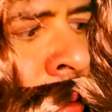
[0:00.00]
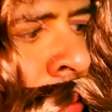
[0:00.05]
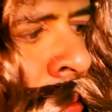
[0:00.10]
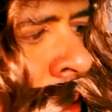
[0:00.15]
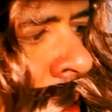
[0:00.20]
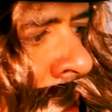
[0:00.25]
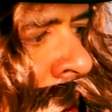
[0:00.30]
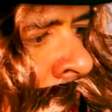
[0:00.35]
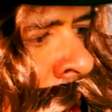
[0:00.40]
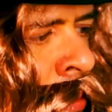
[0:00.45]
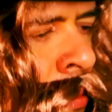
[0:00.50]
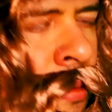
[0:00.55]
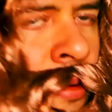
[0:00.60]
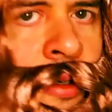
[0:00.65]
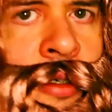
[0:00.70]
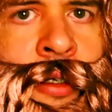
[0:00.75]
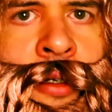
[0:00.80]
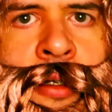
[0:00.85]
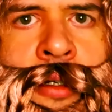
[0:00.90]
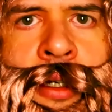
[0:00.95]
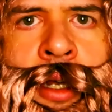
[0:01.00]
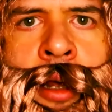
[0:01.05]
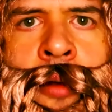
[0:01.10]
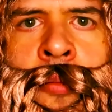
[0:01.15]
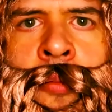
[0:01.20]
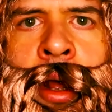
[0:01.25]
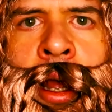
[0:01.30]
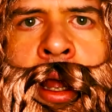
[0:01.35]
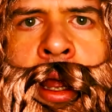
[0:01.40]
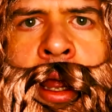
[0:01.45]
and put cameras inside
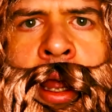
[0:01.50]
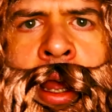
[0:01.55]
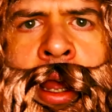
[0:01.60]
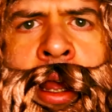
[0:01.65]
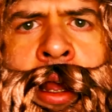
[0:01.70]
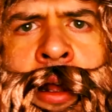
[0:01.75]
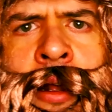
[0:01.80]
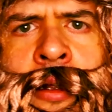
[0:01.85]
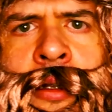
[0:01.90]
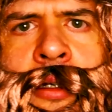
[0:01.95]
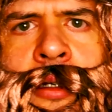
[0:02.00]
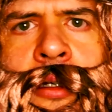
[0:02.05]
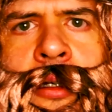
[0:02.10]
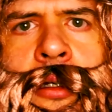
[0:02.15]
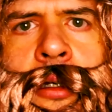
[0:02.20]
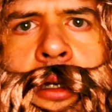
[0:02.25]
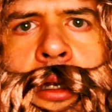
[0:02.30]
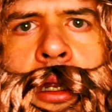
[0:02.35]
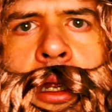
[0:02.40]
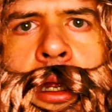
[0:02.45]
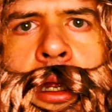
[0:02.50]
my house.